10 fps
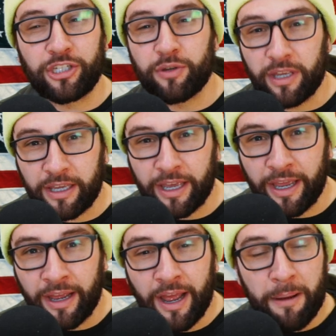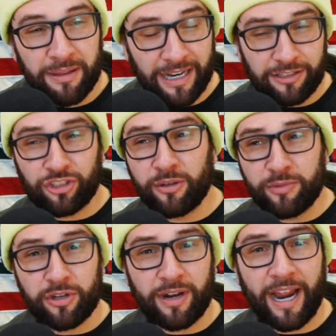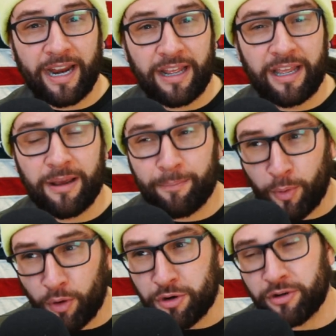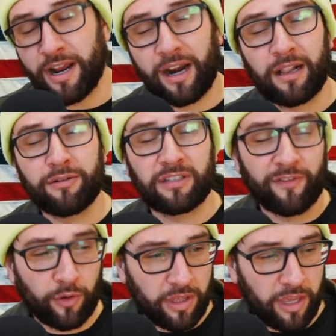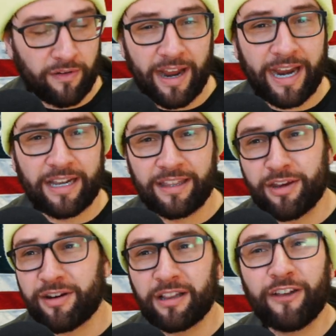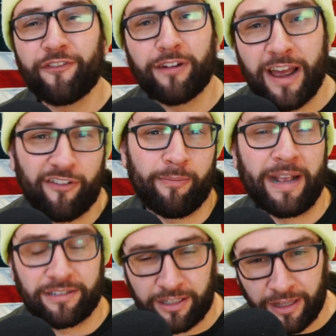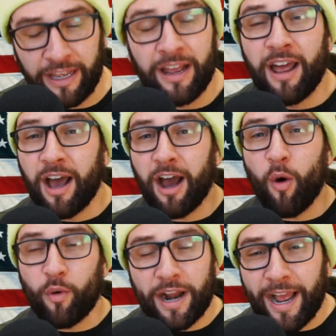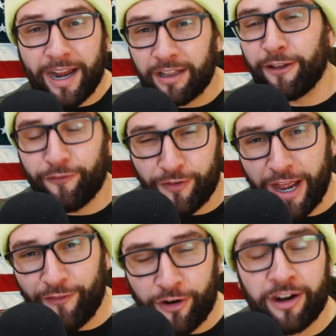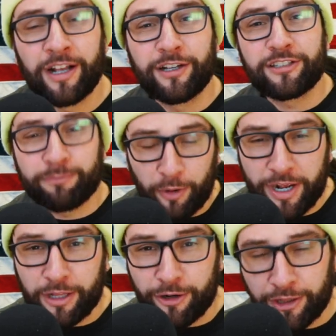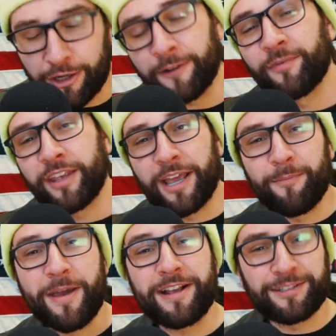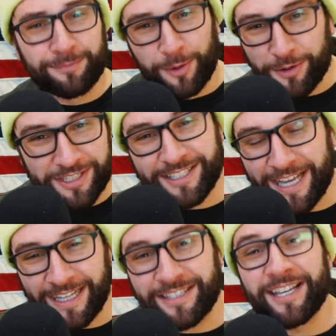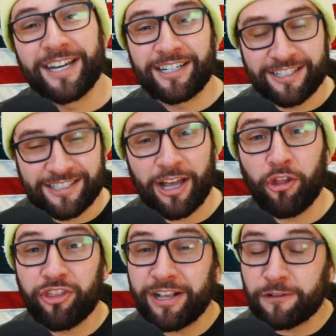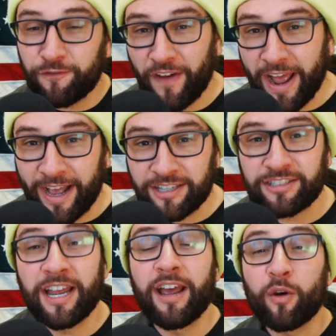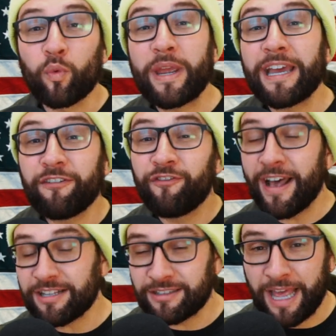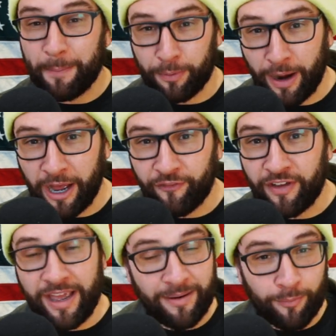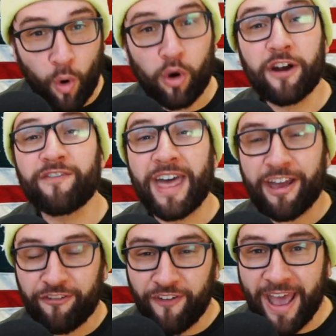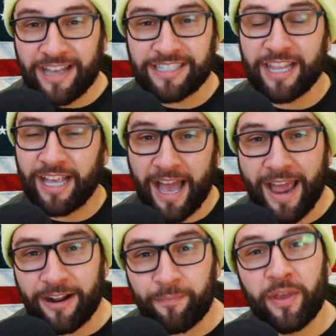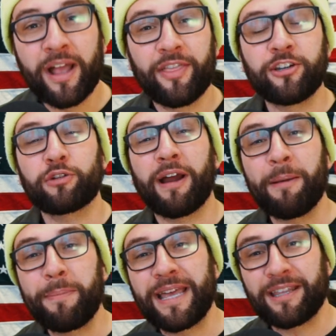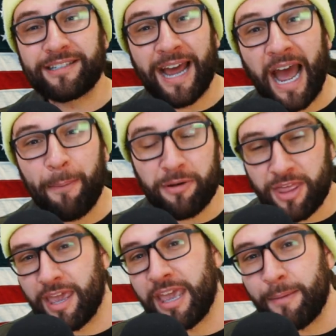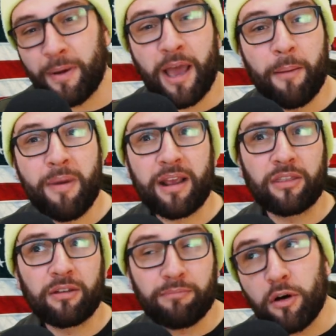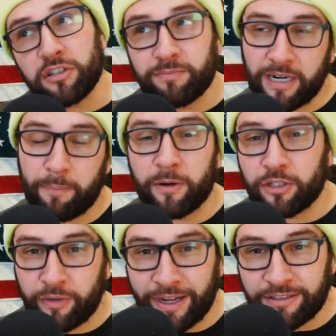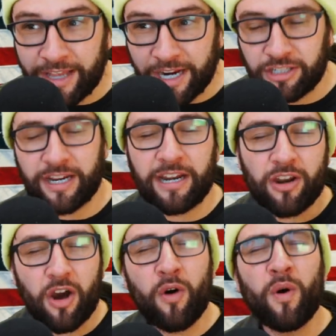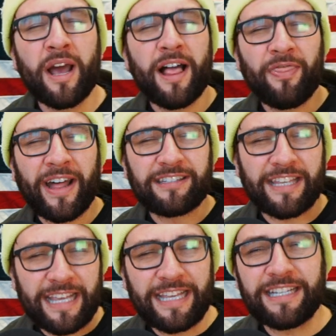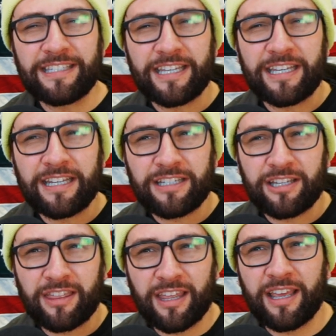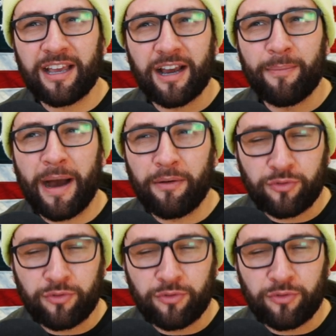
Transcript: you can get, but that assumes you're not going to get bored, you're not going to lose inventory, that you're not going to, that you're going to live forever, basically. Uh, we're not going to live forever. Spoiler alert. It makes more sense to sell things fast, reinvest that profit in more of that fast-selling item, than try and be at the top of the heap, making the most money per transaction. I know that's easy to think about